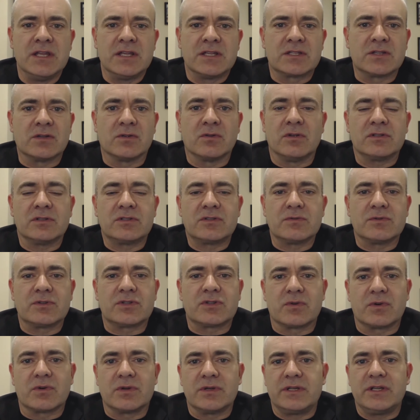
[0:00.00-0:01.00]
So long story
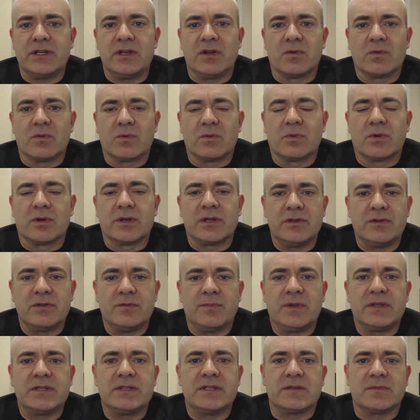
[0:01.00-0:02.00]
short, you know, we're going to do
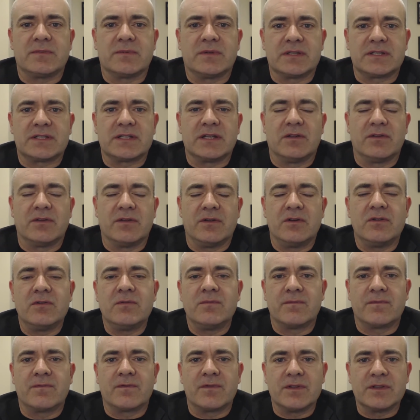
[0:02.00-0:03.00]
business. I'm going to sell the
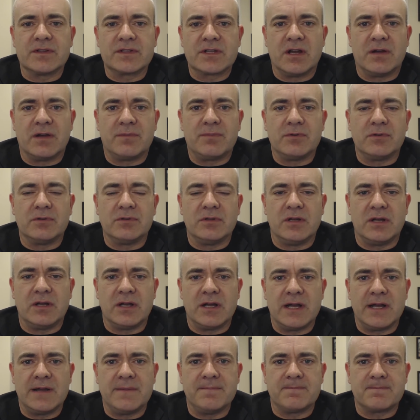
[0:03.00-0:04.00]
home for this couple
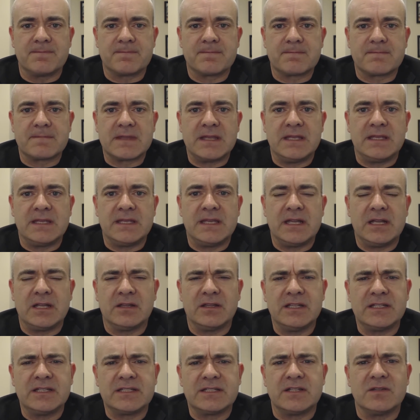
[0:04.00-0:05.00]
and get
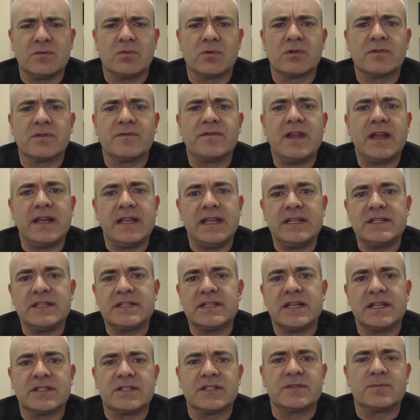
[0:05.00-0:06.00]
it listed, where if that
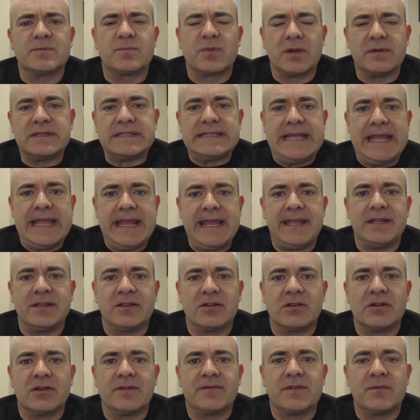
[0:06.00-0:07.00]
agent had just probably
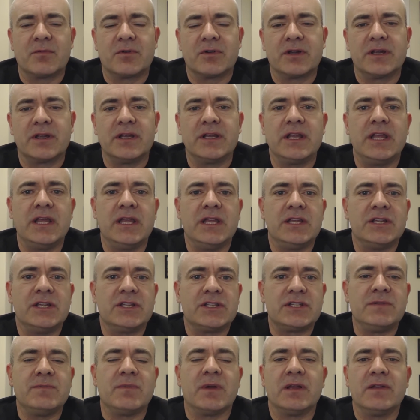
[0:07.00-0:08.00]
taken it off the market,
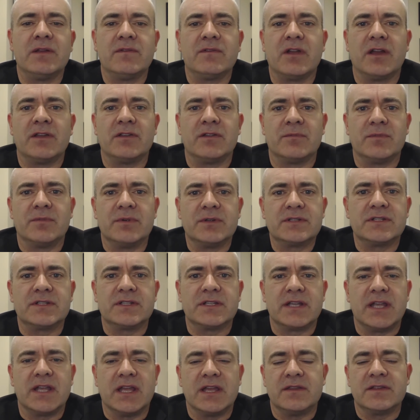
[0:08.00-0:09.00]
she might have gotten their
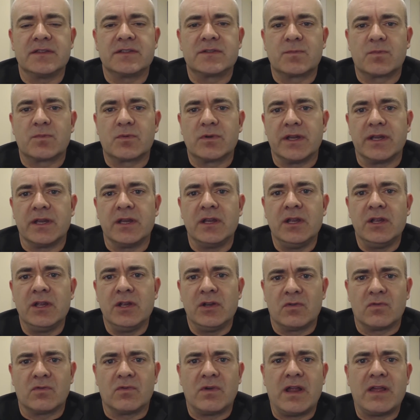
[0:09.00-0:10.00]
business again this spring
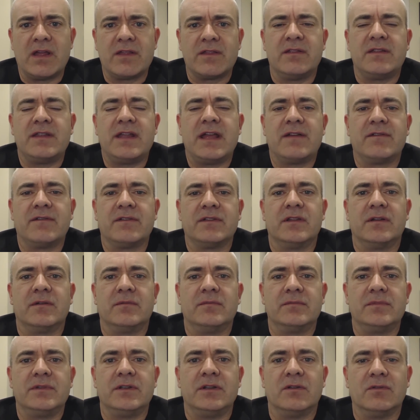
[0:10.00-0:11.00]
rather than having
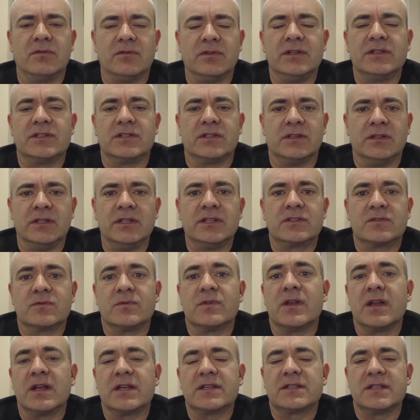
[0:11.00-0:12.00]
them, you know, list
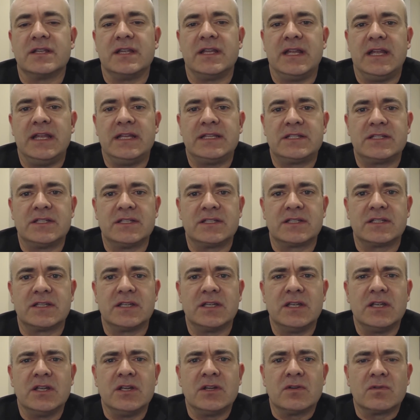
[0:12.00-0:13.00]
with us. And it's
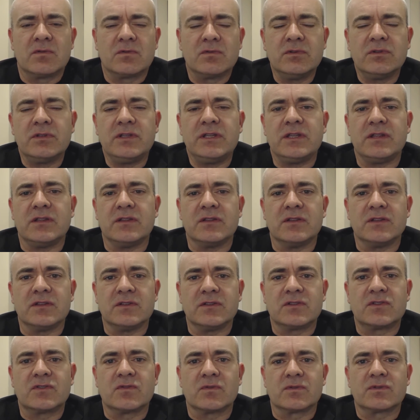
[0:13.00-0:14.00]
just really
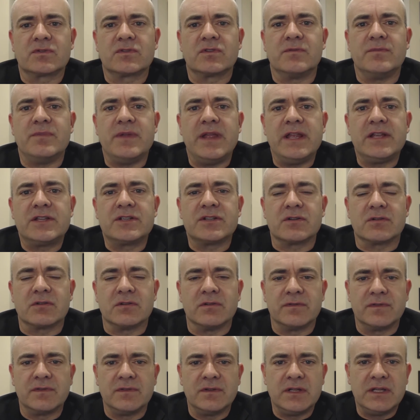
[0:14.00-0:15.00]
the short-term nature
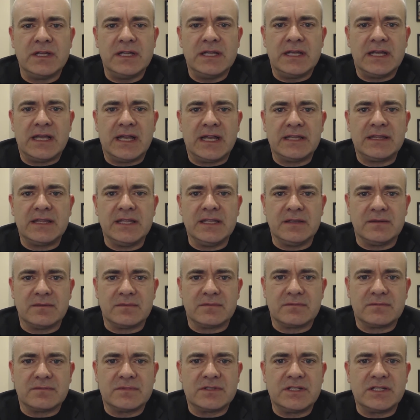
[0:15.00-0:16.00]
of, I think,
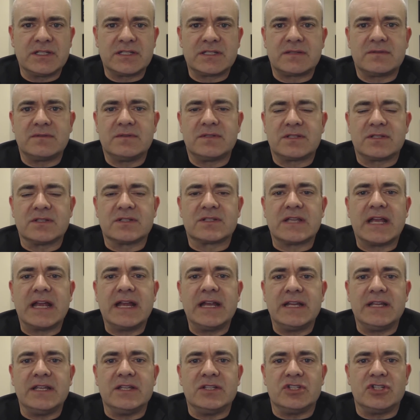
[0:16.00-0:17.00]
just
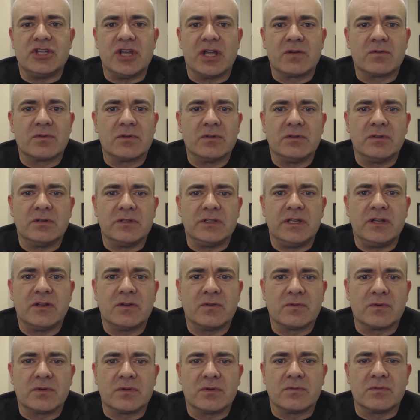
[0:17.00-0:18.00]
society in general. You
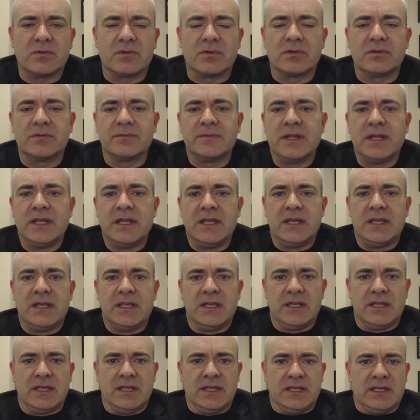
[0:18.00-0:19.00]
know, we're
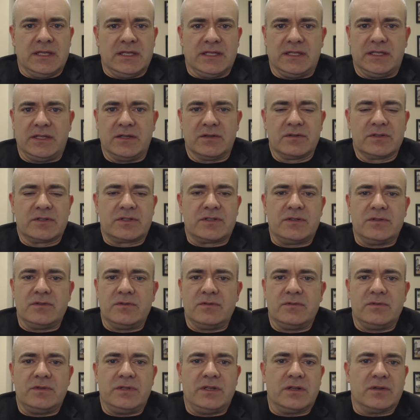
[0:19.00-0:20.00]
geared to,
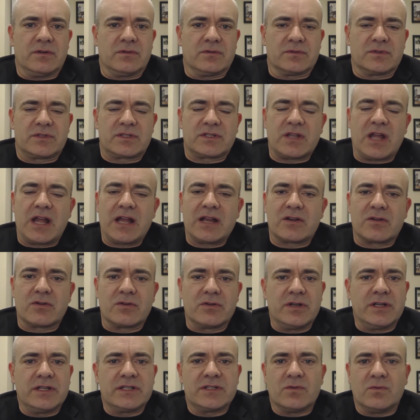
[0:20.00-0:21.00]
you know, stock
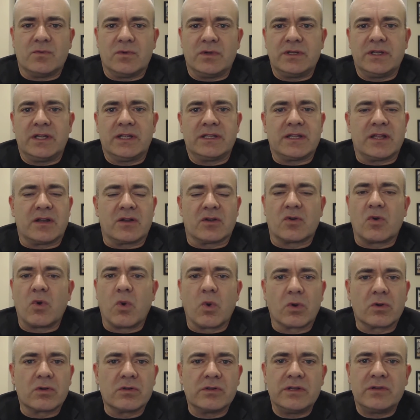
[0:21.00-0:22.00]
earnings and whatnot that are
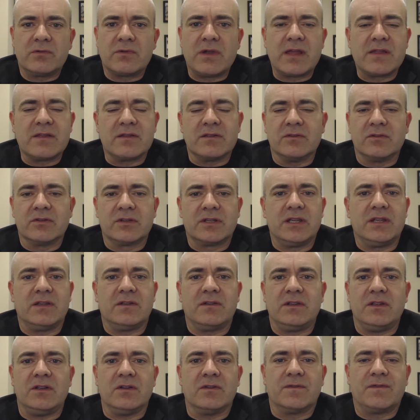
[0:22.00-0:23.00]
quarterly rather than
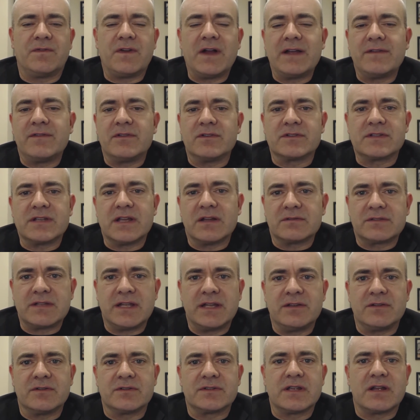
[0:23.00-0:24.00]
looking, you know, 5 years out,
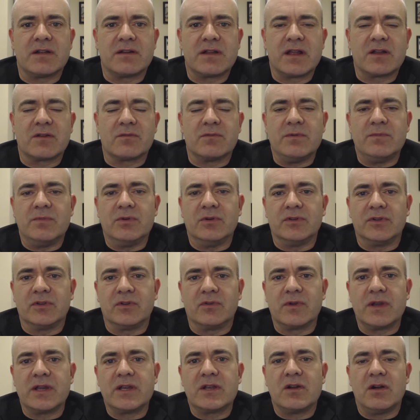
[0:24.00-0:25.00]
10 years out. How do we build a
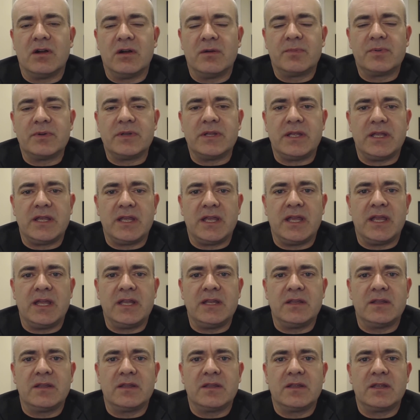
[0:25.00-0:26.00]
great company?
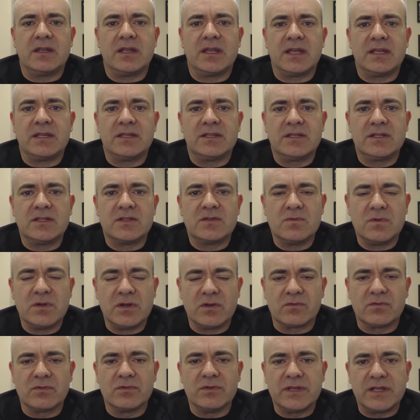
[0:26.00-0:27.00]
And I just want
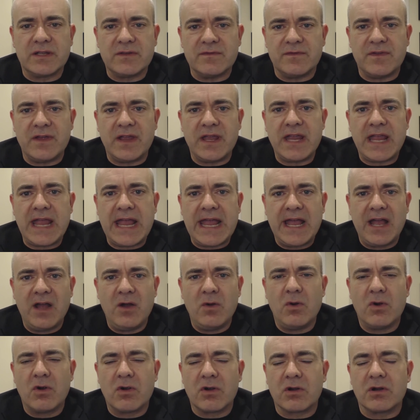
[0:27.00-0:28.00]
to really convey
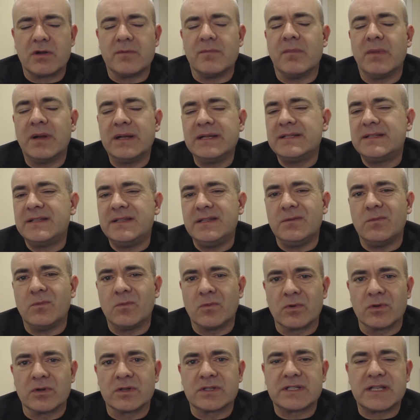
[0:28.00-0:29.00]
how hard my team
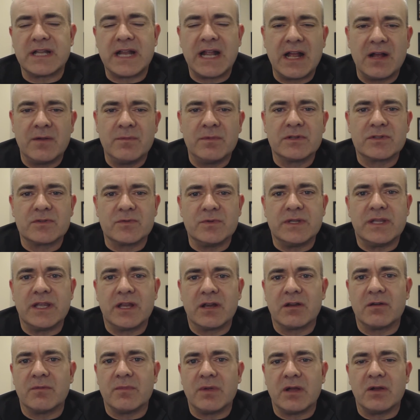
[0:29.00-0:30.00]
works and how much we
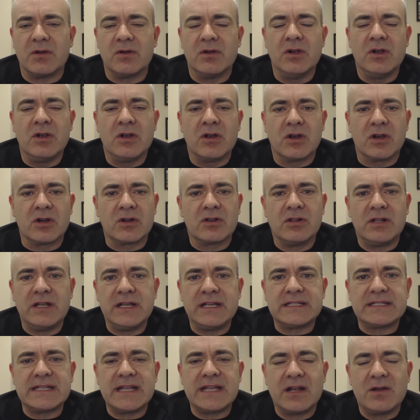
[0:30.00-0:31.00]
care about our
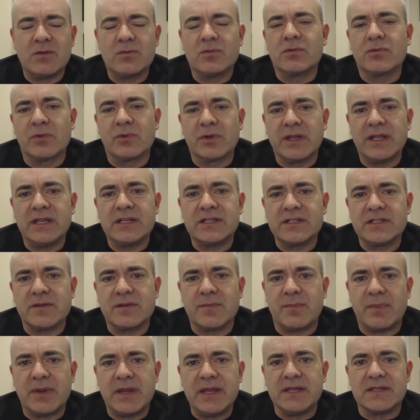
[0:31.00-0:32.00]
clients and how we're
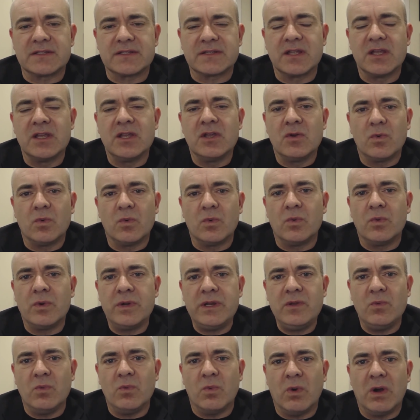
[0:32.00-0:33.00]
relationship-based.
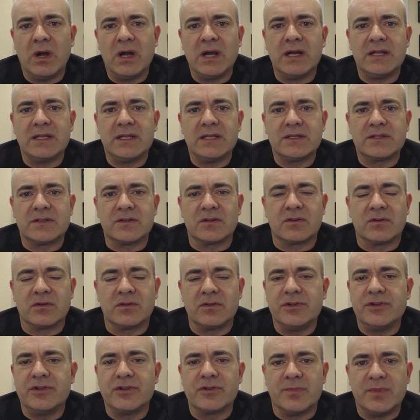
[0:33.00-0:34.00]
We want to
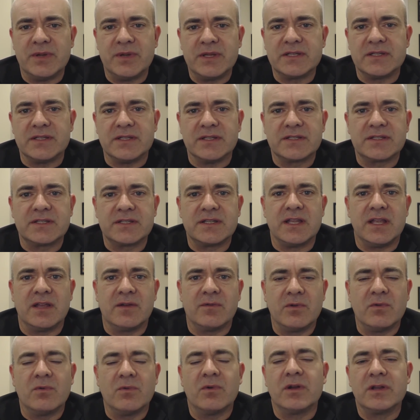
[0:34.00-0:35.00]
earn your business,
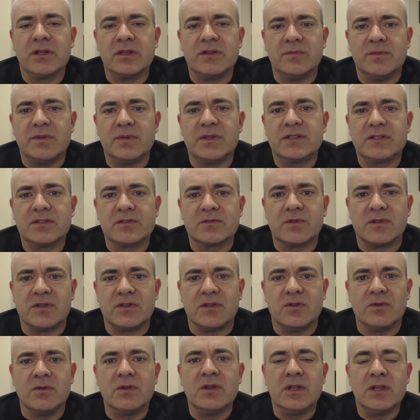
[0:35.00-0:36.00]
and we want to do business with
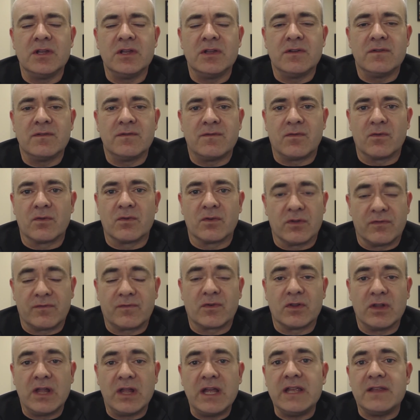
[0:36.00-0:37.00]
you for
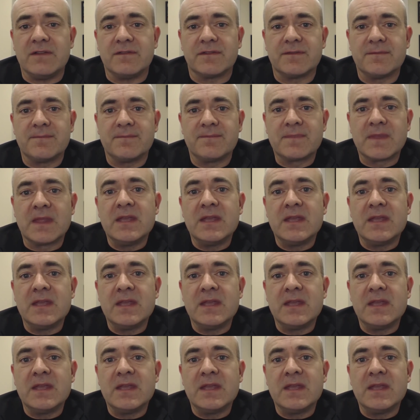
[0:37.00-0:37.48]
life.